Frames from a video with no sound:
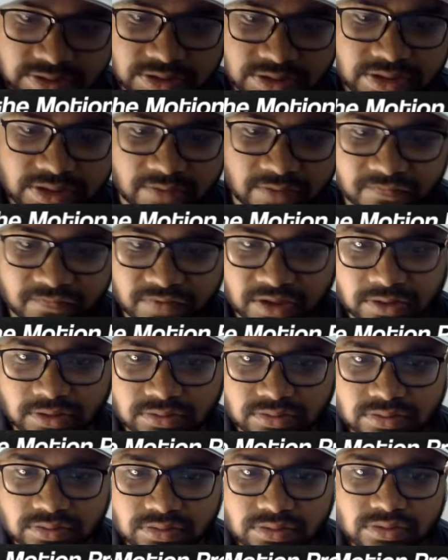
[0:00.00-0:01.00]
hit F9.
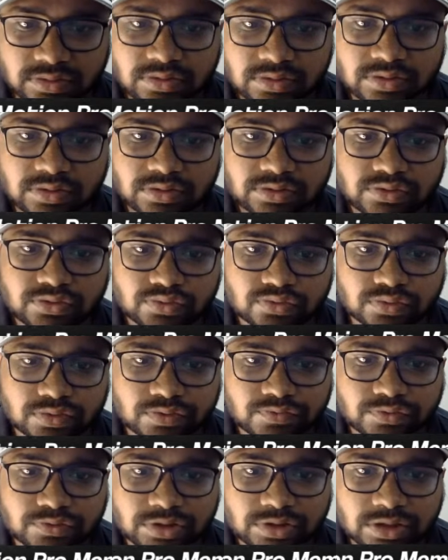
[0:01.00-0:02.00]
So
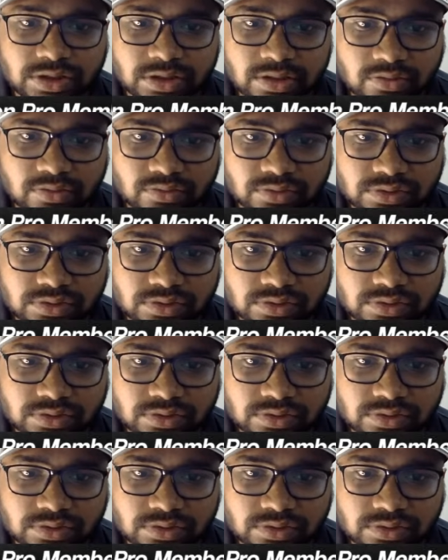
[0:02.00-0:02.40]
if you check it out,